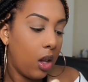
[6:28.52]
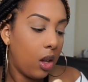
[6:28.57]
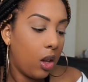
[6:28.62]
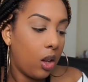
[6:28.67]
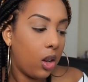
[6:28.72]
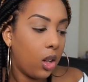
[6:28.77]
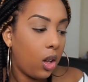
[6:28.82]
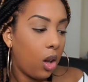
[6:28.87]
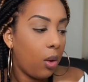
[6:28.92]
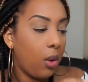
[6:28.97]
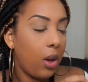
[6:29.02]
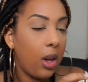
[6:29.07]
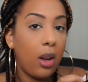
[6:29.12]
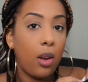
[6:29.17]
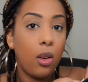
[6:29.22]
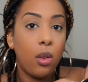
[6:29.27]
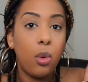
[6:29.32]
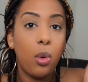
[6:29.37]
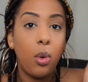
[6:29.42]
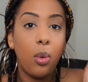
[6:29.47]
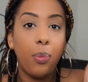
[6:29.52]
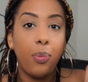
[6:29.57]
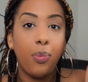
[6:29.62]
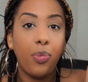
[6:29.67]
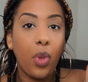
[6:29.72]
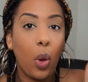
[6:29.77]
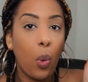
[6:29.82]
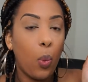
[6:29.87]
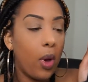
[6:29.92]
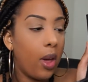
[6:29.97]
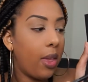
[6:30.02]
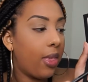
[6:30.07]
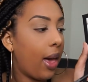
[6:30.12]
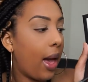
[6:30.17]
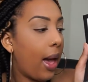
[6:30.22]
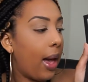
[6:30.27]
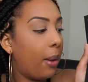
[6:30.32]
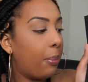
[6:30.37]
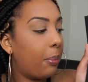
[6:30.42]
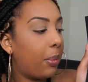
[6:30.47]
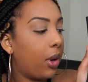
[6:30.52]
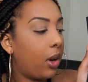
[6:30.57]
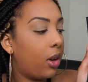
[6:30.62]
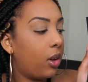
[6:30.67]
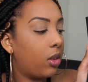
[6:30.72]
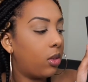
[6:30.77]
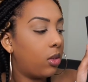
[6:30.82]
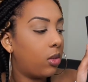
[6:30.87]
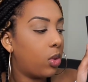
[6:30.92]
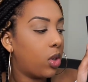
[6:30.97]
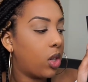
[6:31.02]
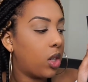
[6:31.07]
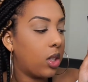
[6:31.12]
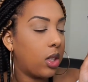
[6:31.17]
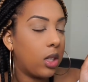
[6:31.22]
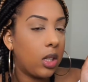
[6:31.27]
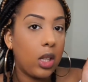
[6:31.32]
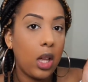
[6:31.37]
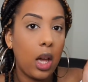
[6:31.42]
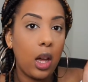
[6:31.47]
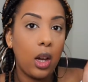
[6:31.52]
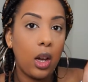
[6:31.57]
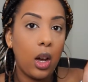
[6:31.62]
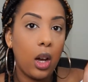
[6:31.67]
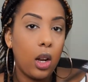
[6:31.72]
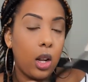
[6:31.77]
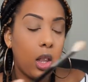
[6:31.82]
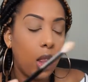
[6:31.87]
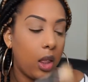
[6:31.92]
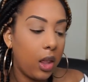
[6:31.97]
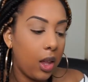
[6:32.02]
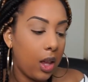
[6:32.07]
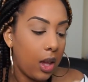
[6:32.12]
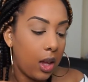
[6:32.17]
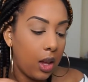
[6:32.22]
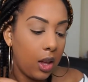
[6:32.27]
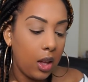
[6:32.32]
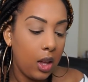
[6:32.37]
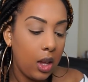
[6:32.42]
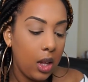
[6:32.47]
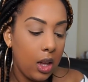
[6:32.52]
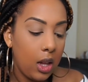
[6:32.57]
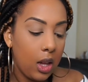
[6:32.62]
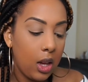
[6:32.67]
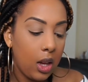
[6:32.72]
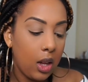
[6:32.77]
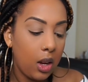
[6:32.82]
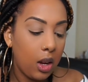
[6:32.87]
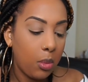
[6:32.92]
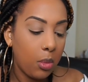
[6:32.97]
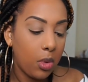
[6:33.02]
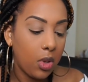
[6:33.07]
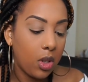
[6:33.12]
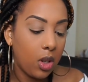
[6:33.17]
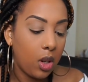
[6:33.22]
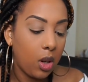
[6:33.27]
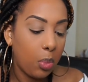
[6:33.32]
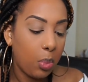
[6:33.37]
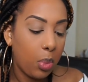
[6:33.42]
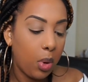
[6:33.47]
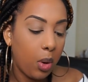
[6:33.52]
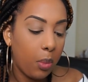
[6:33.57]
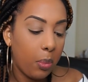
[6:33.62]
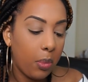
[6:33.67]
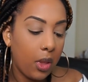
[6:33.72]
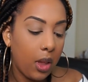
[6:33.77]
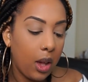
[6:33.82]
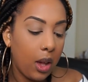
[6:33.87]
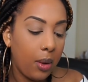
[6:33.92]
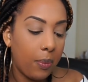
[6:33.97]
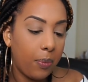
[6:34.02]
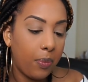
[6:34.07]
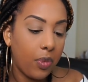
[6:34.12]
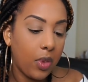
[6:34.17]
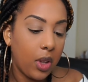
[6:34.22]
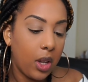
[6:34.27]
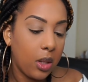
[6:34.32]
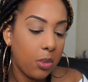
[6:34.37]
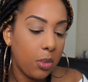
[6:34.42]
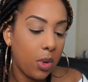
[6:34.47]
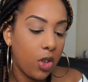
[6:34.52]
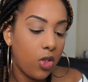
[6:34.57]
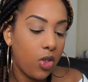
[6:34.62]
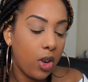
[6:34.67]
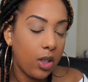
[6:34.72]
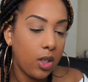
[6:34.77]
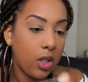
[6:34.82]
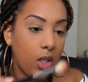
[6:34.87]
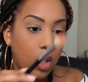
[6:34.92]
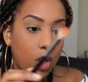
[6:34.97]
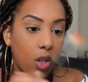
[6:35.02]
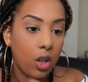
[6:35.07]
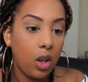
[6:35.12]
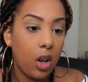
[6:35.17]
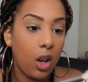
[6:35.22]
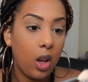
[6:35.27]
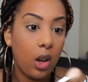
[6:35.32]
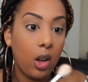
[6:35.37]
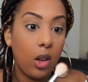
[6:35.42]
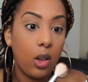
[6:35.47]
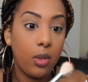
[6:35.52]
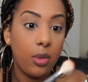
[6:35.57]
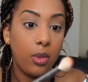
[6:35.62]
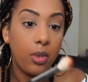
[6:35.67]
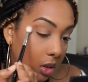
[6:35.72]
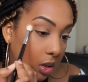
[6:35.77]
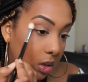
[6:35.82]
Gonna go in with amber, which is that color there. And I'm just gonna pop that as my transition color.